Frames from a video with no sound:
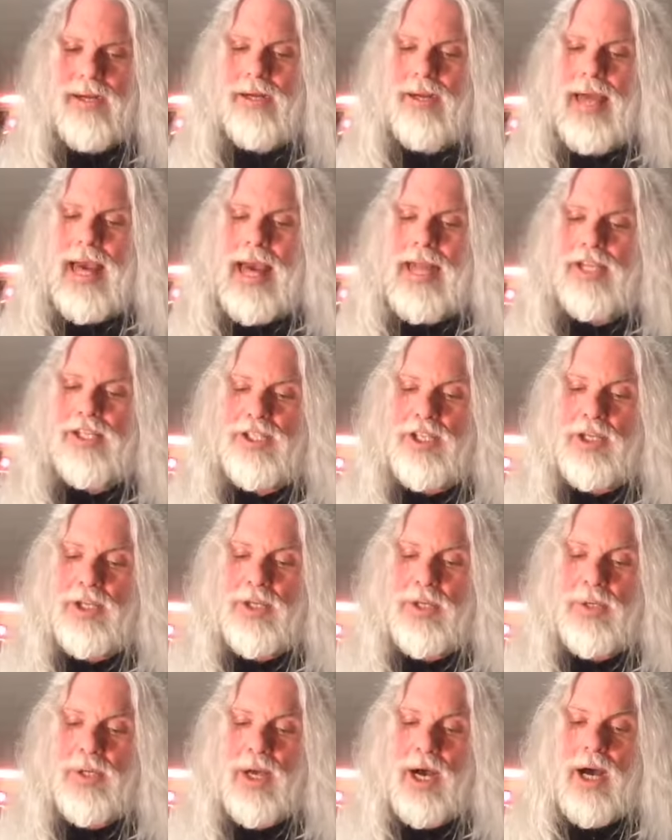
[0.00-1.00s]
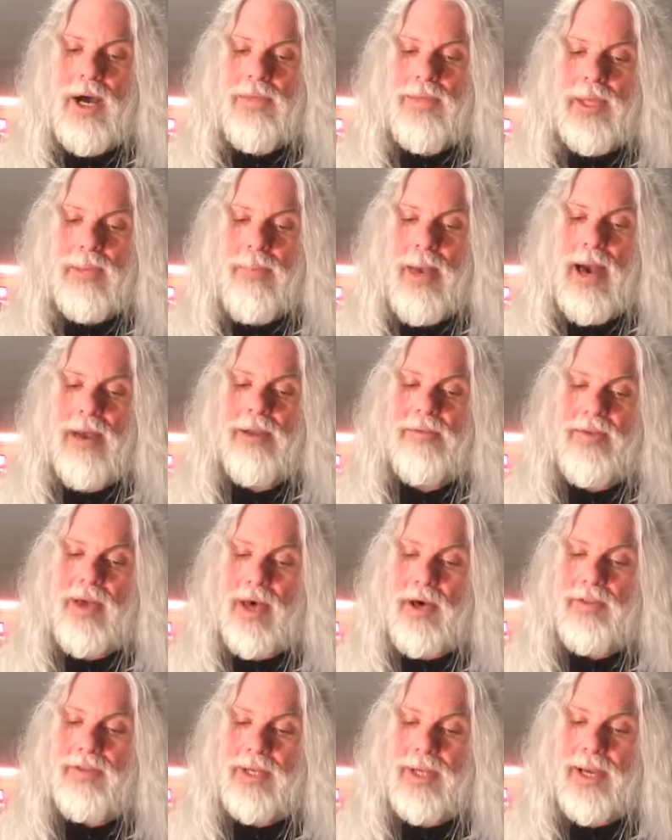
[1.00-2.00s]
latitude on the amount of
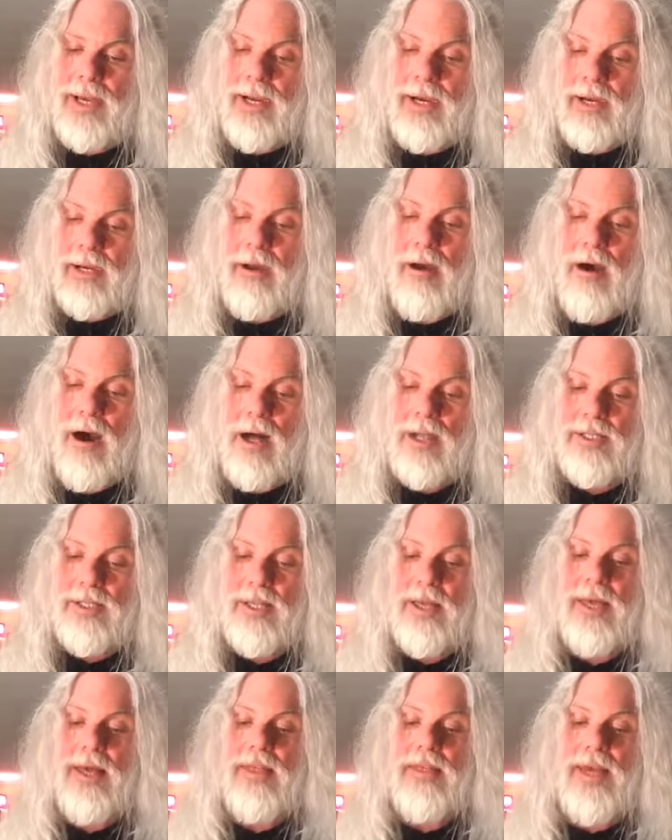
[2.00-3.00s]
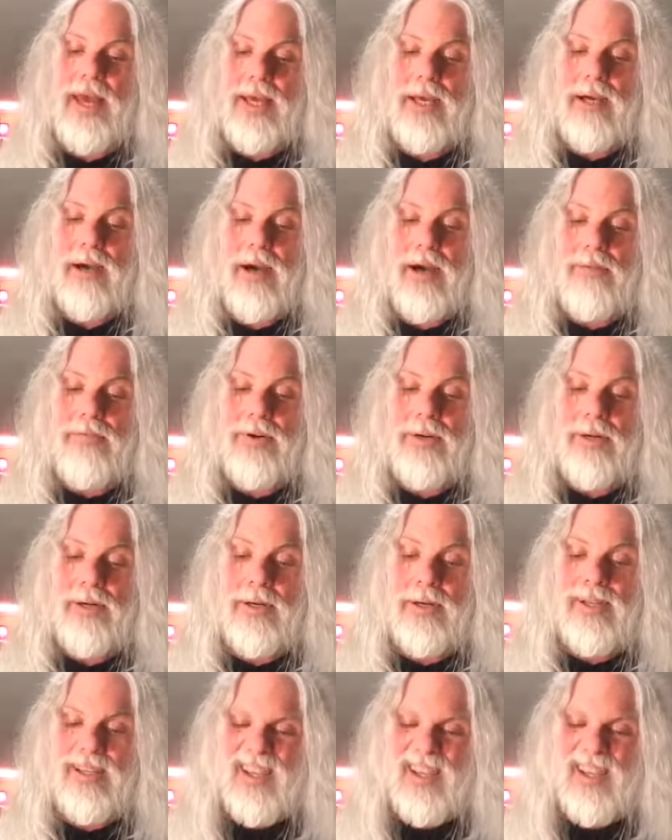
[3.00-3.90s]
health care cost they cover